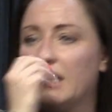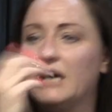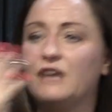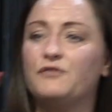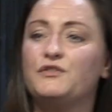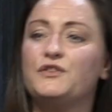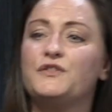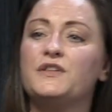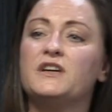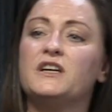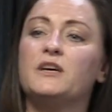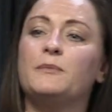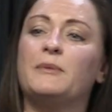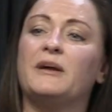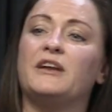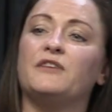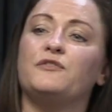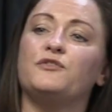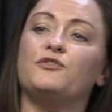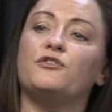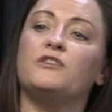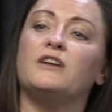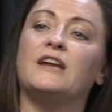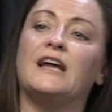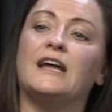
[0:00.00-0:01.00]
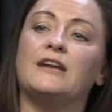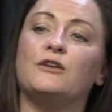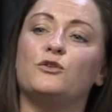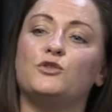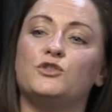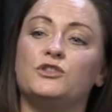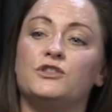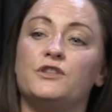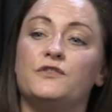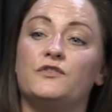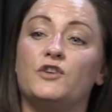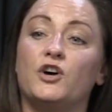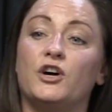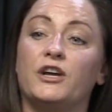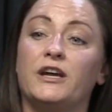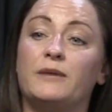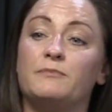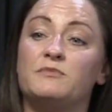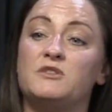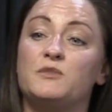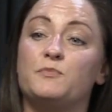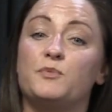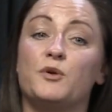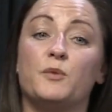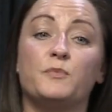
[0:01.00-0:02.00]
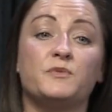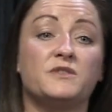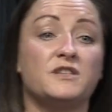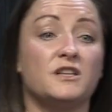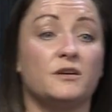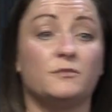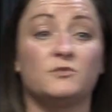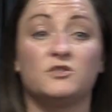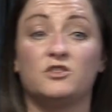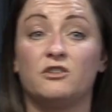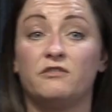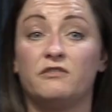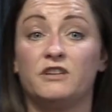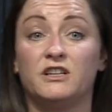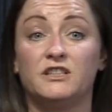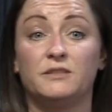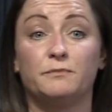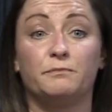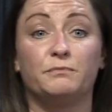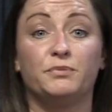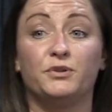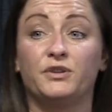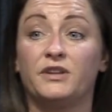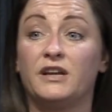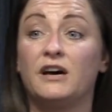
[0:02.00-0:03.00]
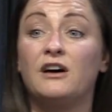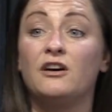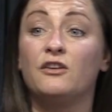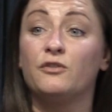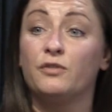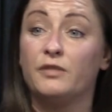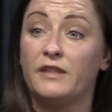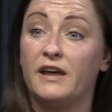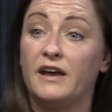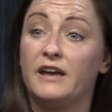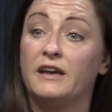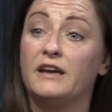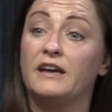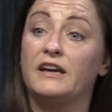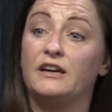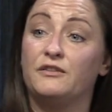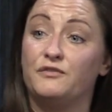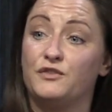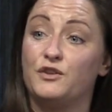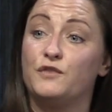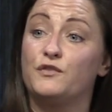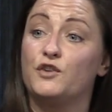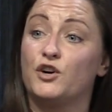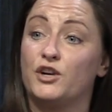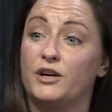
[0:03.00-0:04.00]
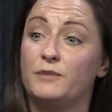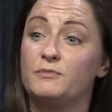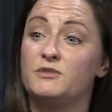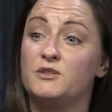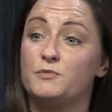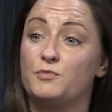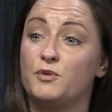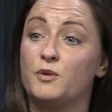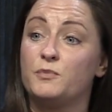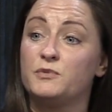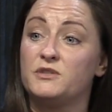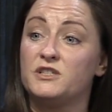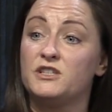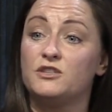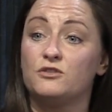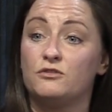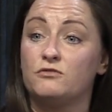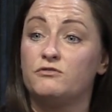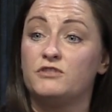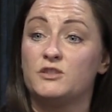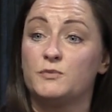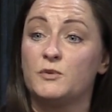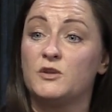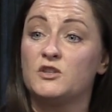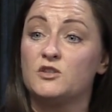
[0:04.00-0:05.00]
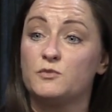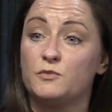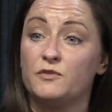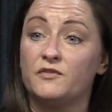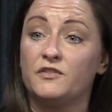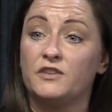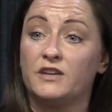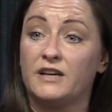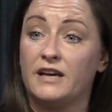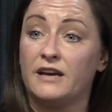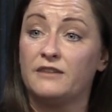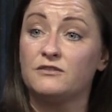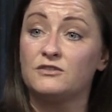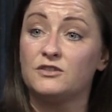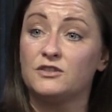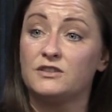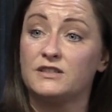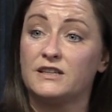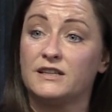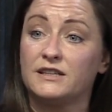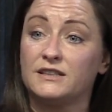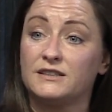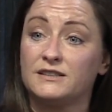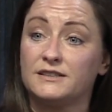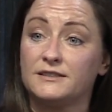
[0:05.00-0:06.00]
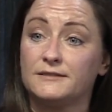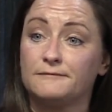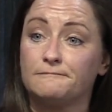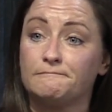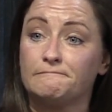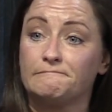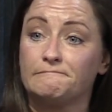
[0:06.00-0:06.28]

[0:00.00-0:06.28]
If you think about it, if you're a landlord and you've got an empty property, I'm sorry I didn't put that on there. If you've got an empty property, you're responsible for the council tax.